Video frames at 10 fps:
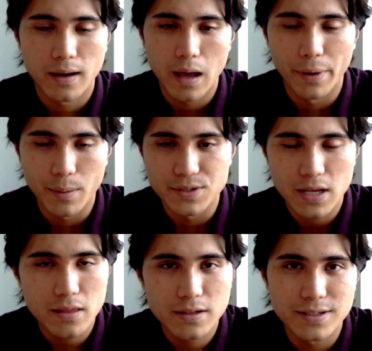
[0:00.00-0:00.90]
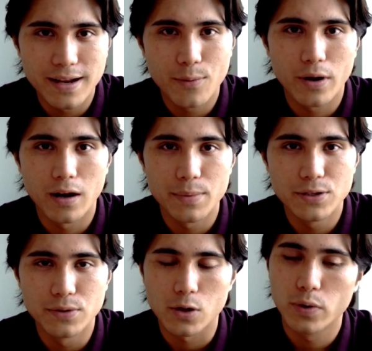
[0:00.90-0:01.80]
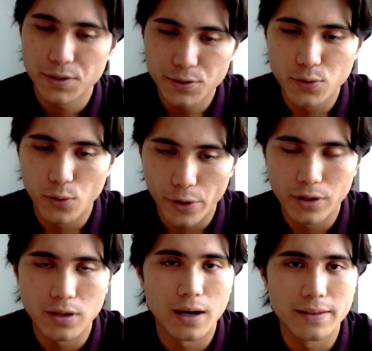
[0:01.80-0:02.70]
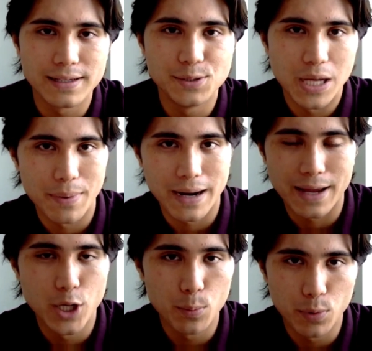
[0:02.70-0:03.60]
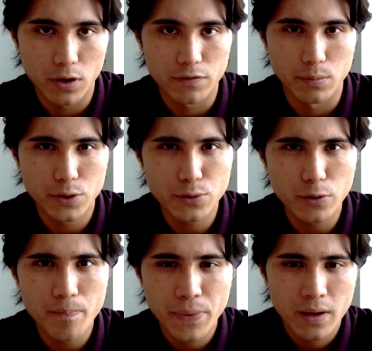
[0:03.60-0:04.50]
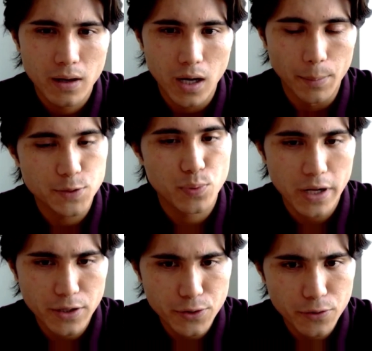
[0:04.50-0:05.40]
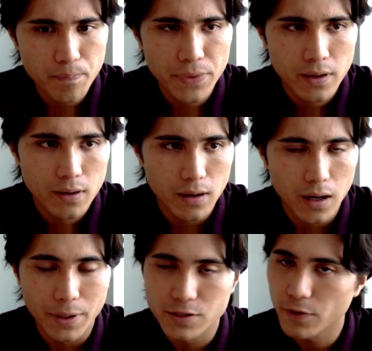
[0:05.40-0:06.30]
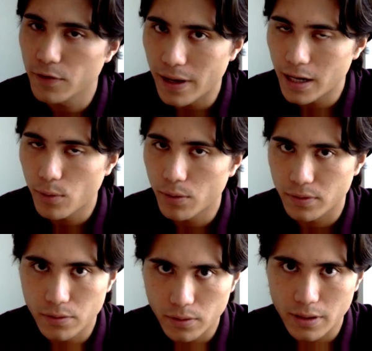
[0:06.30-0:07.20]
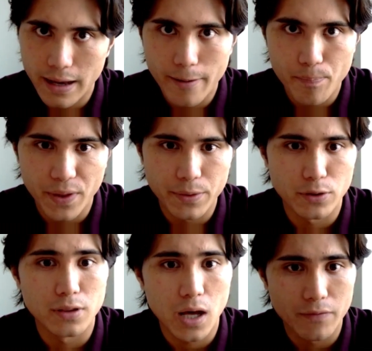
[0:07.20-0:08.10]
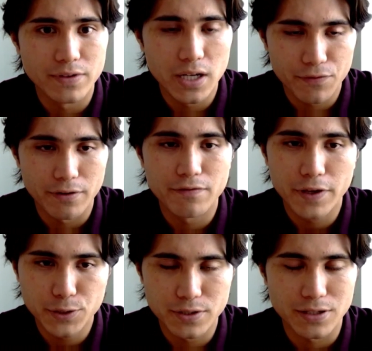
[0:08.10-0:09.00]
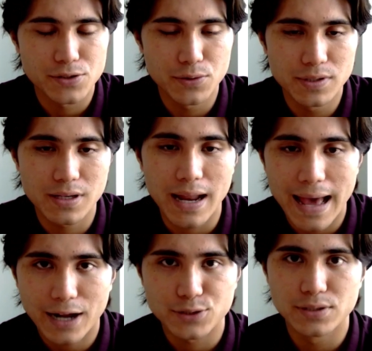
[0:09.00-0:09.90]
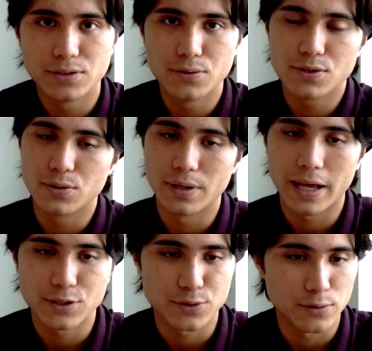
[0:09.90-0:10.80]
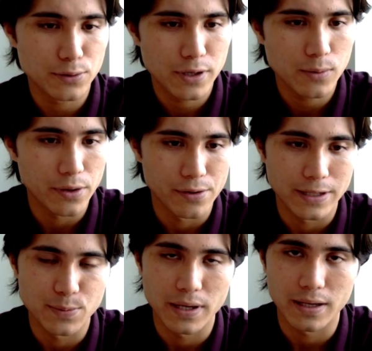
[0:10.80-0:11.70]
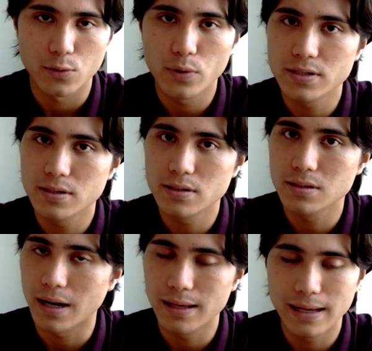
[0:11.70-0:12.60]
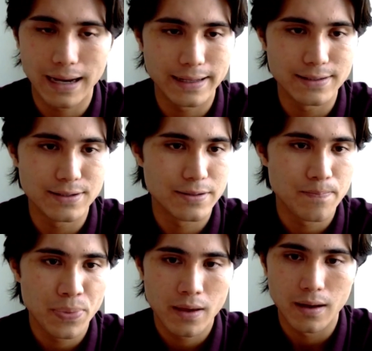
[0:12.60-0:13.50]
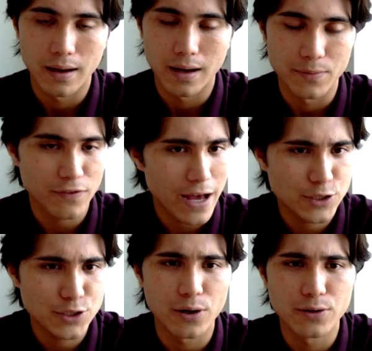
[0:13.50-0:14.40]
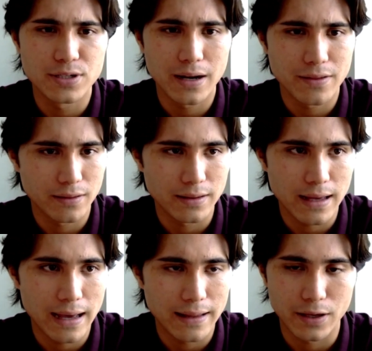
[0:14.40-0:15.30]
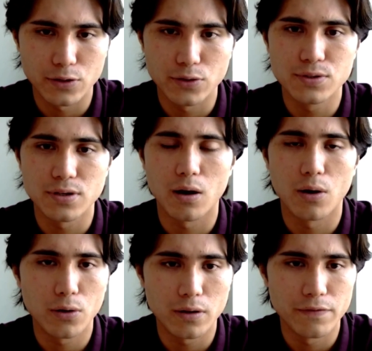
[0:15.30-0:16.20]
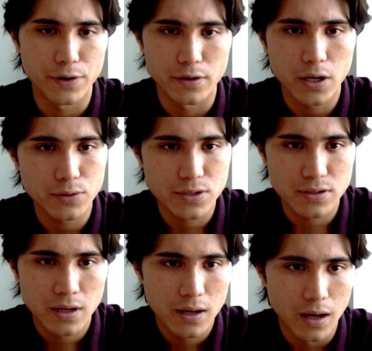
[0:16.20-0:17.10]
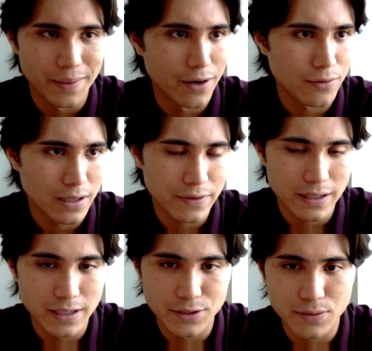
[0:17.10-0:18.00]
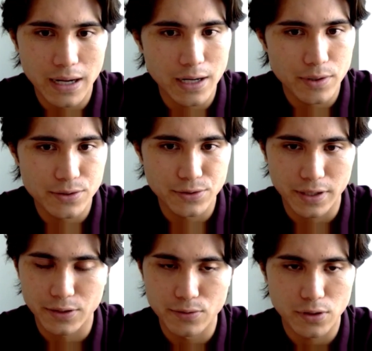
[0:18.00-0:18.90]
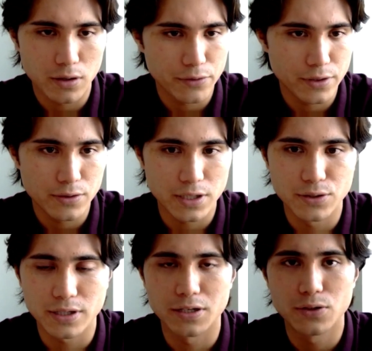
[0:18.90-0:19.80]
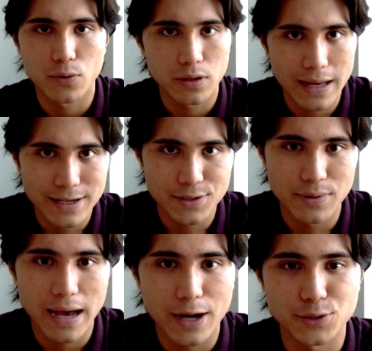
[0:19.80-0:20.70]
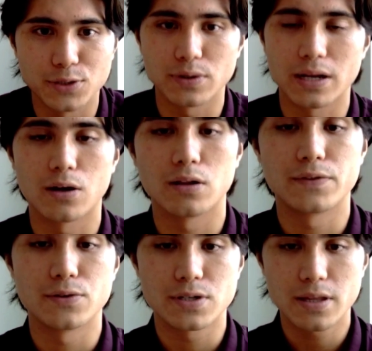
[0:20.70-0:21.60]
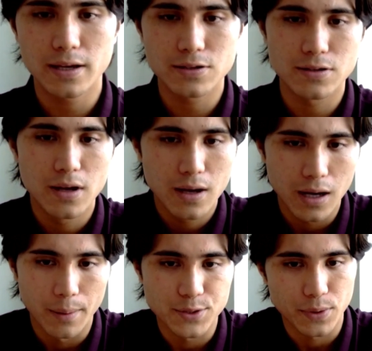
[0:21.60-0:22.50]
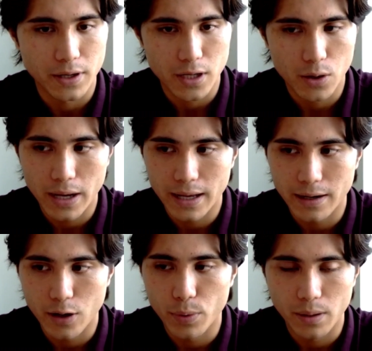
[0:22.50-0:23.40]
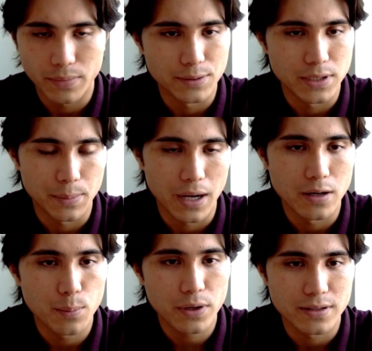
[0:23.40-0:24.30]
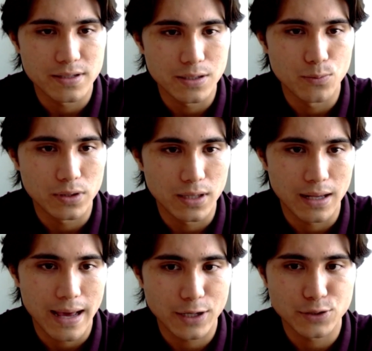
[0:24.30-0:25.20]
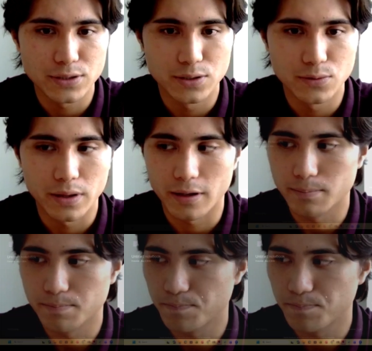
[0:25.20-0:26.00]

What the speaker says: Hi, my name is Ethan. Today we're going to be doing a quick tutorial on the Gemini notebook from Google. It's pretty new, but it's free for anyone with a Google account. And there are a lot of different features that students can actually use to enhance their learning, whether that's making quizzes, study guides, flashcards, anything like that. They can use all of their notes. They don't even need to do any research. They can use all their notes they took in your class to actually create all of those things. So we're going to go ahead and open up that Gemini notebook and see what they can actually do with it.